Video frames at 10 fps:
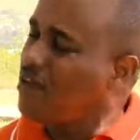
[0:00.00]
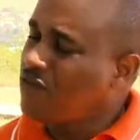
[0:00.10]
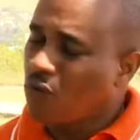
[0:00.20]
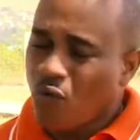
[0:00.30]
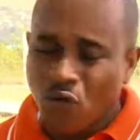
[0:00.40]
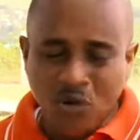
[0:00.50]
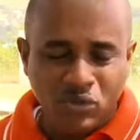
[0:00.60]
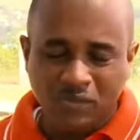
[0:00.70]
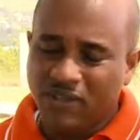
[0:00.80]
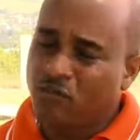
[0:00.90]
have
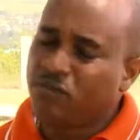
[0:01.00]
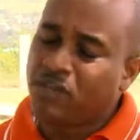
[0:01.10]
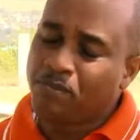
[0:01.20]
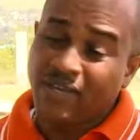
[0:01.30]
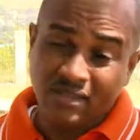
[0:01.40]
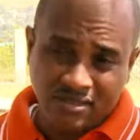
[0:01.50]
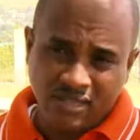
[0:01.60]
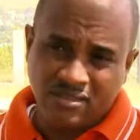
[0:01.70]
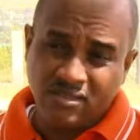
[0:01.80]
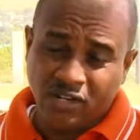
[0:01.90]
always, the PSA
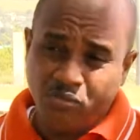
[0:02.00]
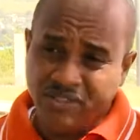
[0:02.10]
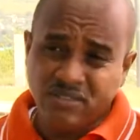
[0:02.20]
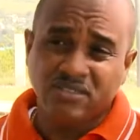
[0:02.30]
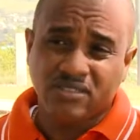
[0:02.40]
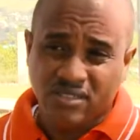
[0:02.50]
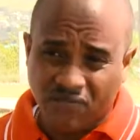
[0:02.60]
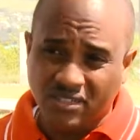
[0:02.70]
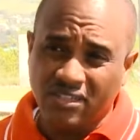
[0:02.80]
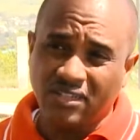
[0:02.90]
is celebrating
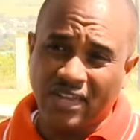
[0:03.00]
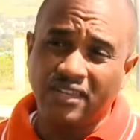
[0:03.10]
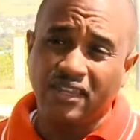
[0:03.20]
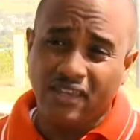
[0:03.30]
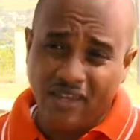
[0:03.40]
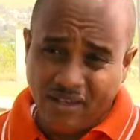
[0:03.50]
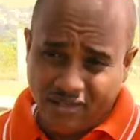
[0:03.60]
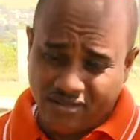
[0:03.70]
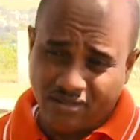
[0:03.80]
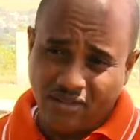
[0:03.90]
79
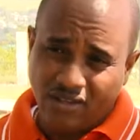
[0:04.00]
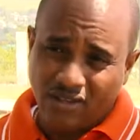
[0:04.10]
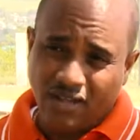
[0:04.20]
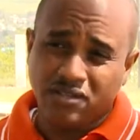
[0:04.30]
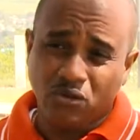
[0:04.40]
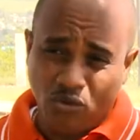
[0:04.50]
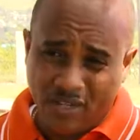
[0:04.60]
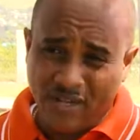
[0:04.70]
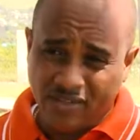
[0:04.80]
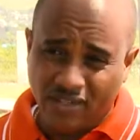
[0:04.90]
years as an
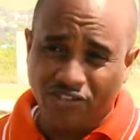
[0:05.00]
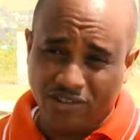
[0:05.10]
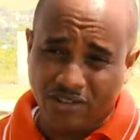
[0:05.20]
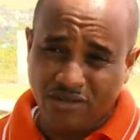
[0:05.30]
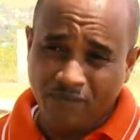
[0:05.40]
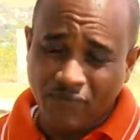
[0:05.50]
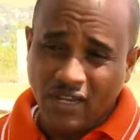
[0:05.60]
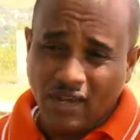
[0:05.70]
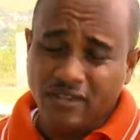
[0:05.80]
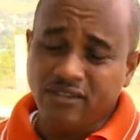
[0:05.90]
organization.
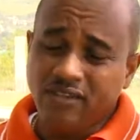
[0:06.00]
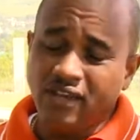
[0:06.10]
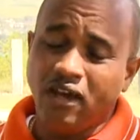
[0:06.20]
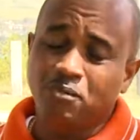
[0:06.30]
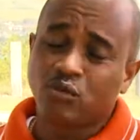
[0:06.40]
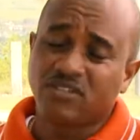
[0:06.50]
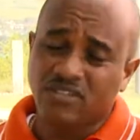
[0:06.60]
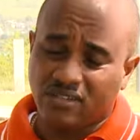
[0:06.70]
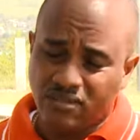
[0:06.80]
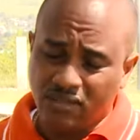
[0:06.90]
And there are
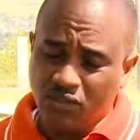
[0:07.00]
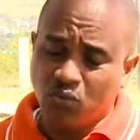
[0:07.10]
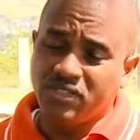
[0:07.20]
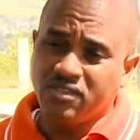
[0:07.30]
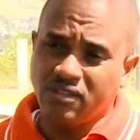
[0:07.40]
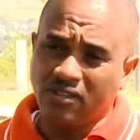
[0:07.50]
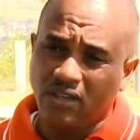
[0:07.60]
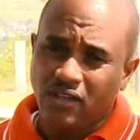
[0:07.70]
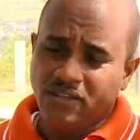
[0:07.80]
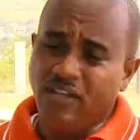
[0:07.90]
processes
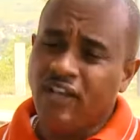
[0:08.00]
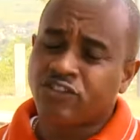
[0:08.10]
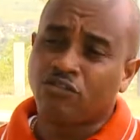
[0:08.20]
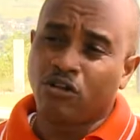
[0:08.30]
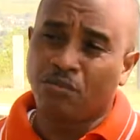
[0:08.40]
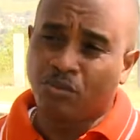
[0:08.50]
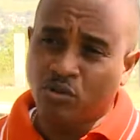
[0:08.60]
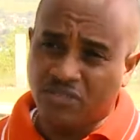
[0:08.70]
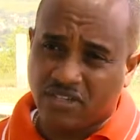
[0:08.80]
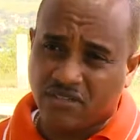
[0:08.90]
within the electoral
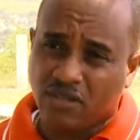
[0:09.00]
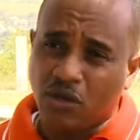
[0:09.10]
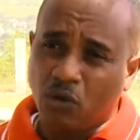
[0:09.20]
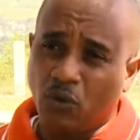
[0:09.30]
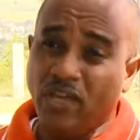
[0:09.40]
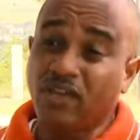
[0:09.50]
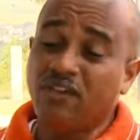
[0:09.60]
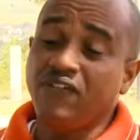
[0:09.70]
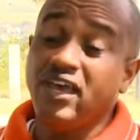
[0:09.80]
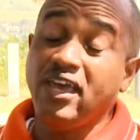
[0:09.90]
process where if